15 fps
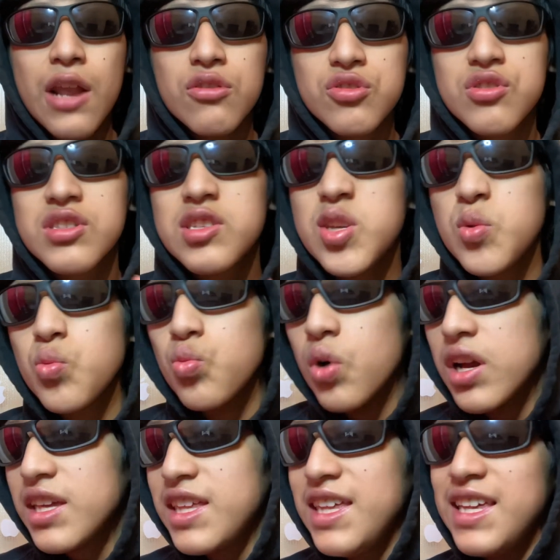Guys, I don't know
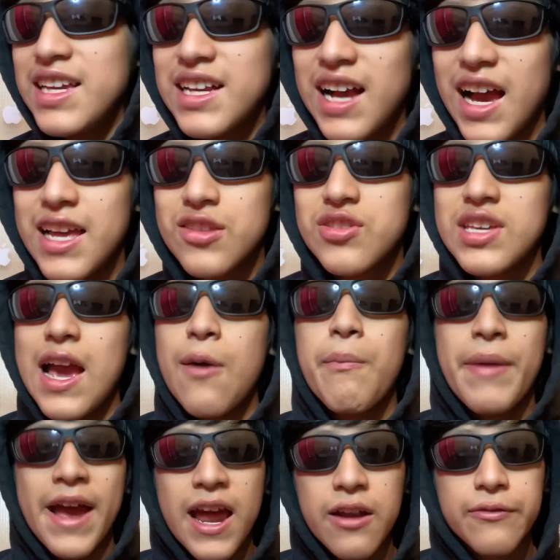why it
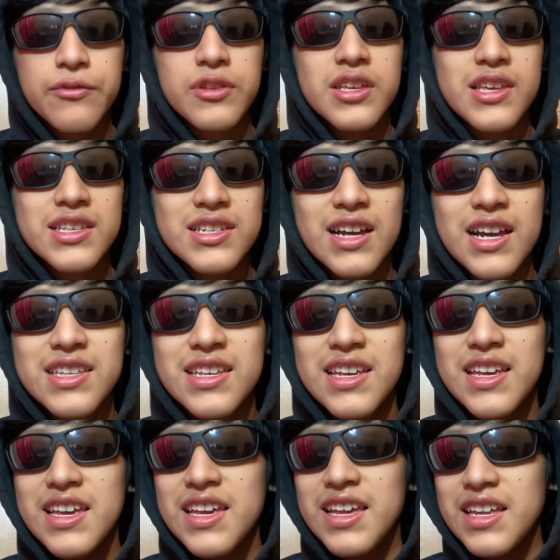happened. I'm so... Oh
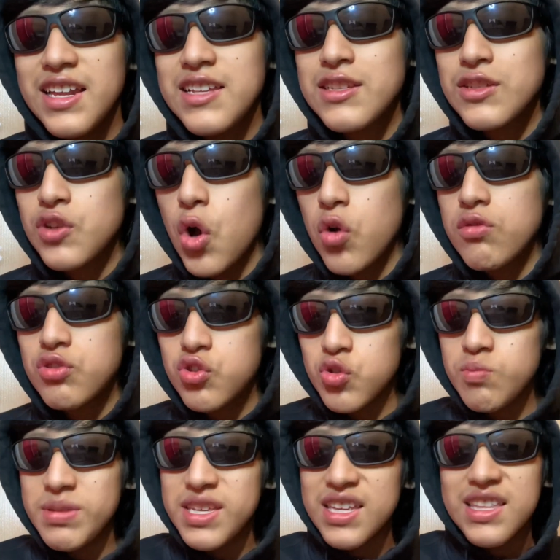my god, it really ruined my
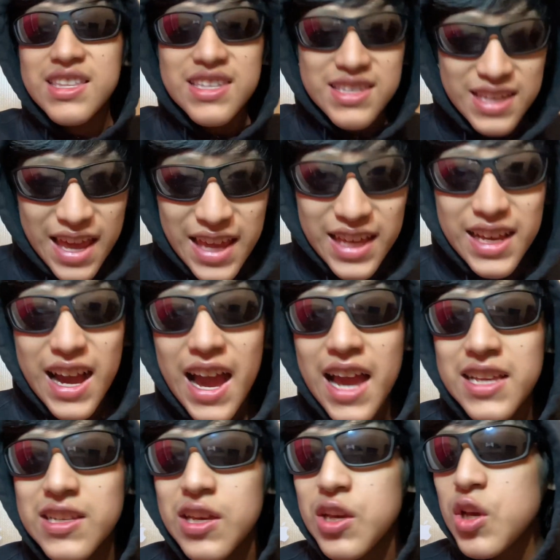day, guys. I'm so sorry,
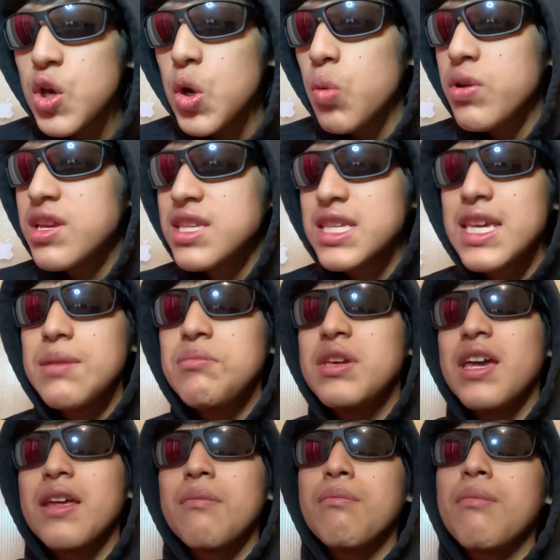but at least you guys
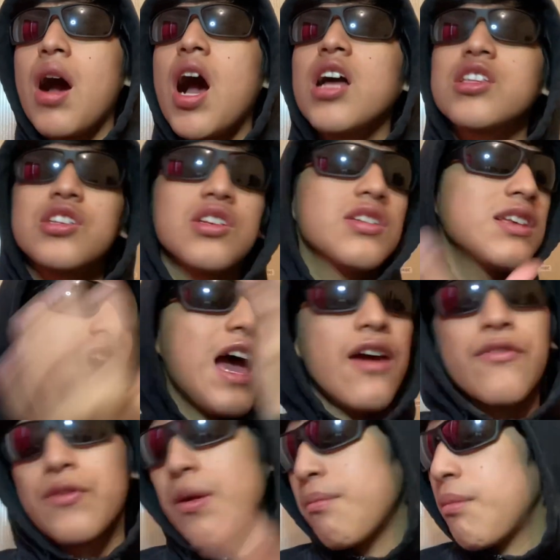could see him a bit.
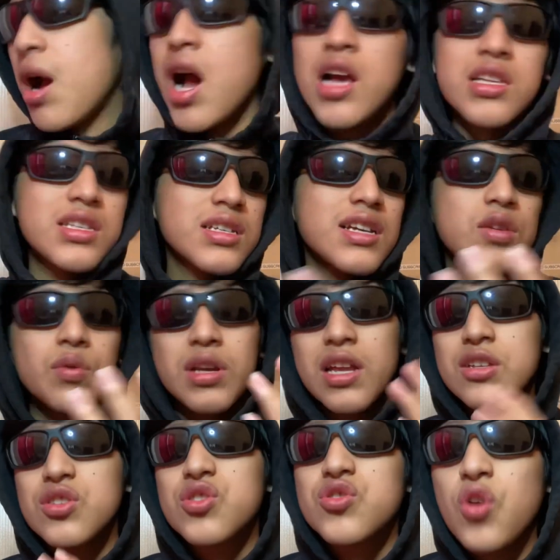I'm gonna take him to
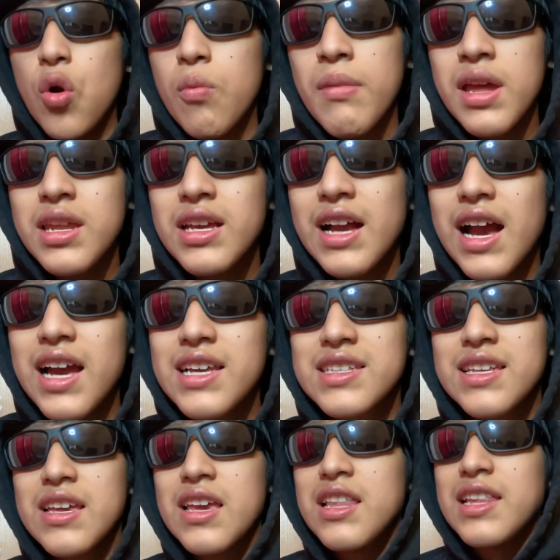battle, and yeah, that's
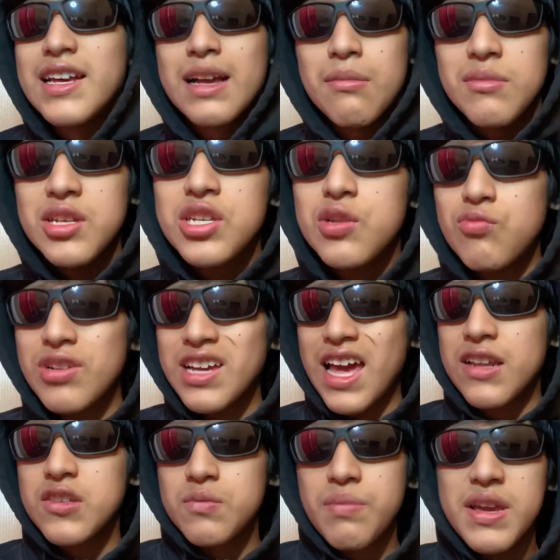basically it.
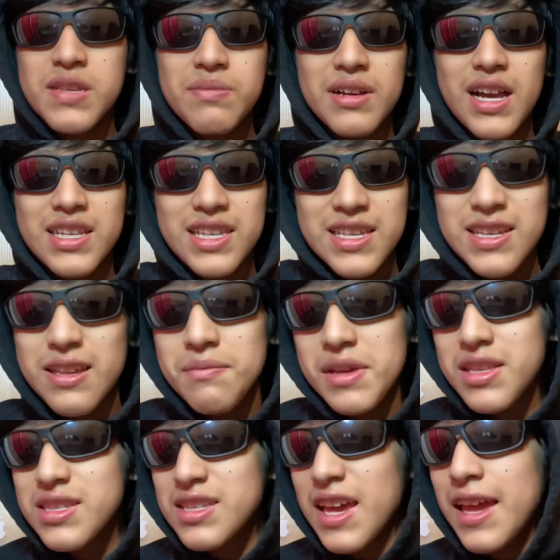So guys, make
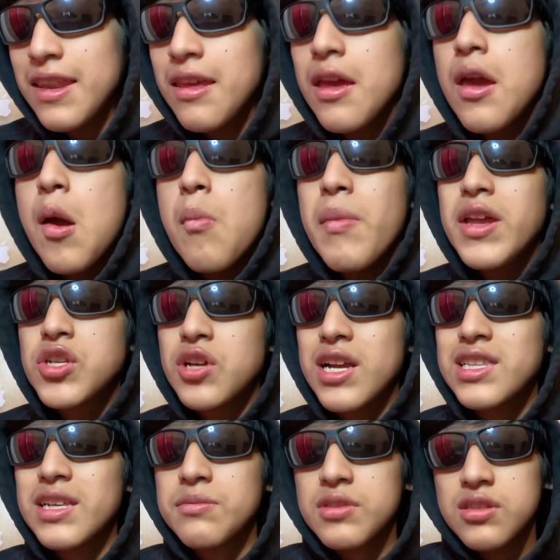sure you guys like and
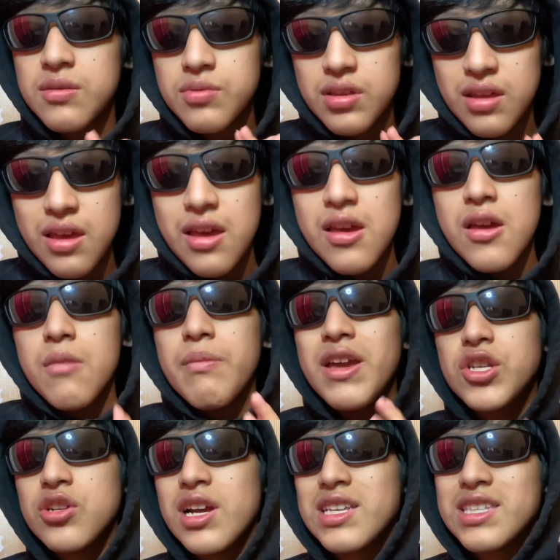subscribe. I'm sorry, I won't let this
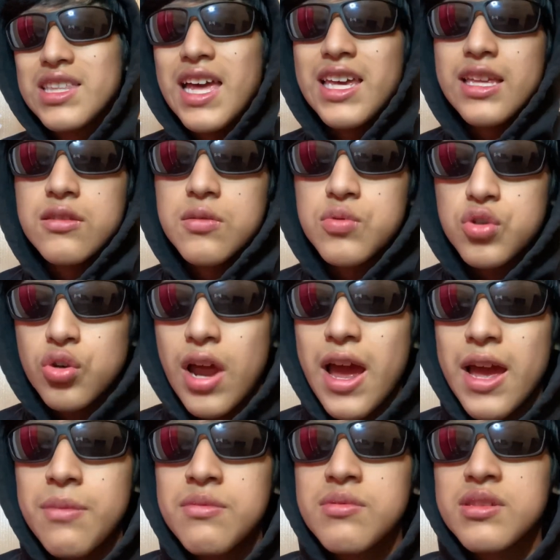happen again, especially
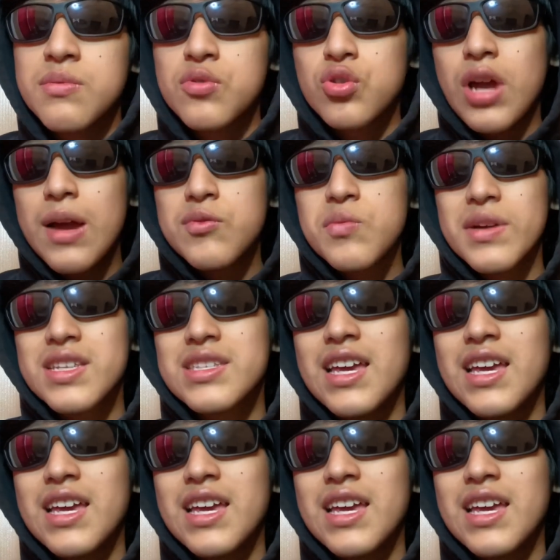to Josh Dub.